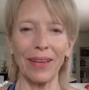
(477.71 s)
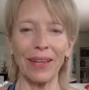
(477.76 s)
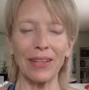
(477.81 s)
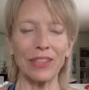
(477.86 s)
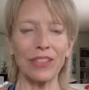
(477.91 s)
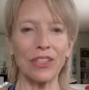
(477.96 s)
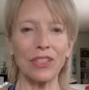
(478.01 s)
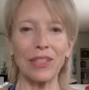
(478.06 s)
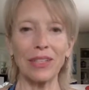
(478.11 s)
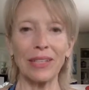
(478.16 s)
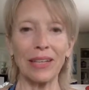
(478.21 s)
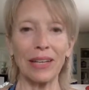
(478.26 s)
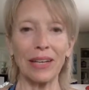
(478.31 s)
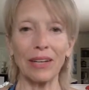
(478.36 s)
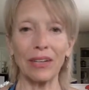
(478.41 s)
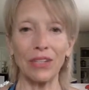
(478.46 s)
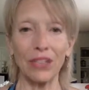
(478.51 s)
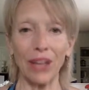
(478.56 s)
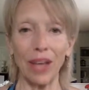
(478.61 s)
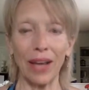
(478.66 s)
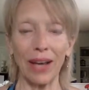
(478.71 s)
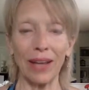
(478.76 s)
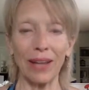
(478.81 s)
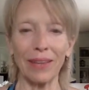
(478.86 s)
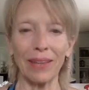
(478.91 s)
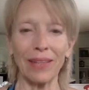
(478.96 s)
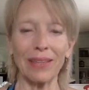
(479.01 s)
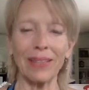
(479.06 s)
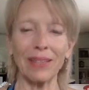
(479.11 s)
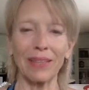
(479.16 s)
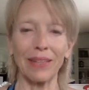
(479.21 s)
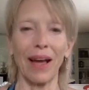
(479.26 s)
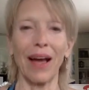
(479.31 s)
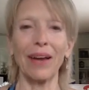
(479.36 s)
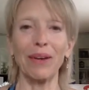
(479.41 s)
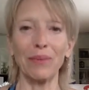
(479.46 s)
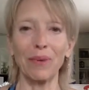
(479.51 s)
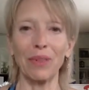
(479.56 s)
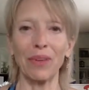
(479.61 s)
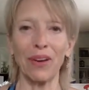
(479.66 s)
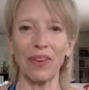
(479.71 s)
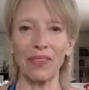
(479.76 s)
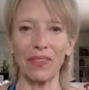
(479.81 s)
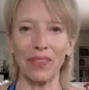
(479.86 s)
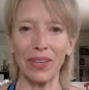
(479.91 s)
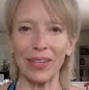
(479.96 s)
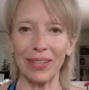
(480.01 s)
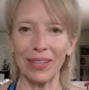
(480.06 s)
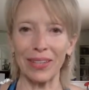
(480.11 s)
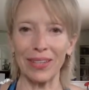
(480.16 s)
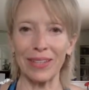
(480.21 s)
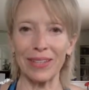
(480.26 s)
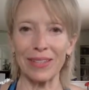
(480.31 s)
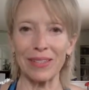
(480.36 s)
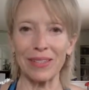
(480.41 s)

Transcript: it's just an energetic that's aligned with our feelings.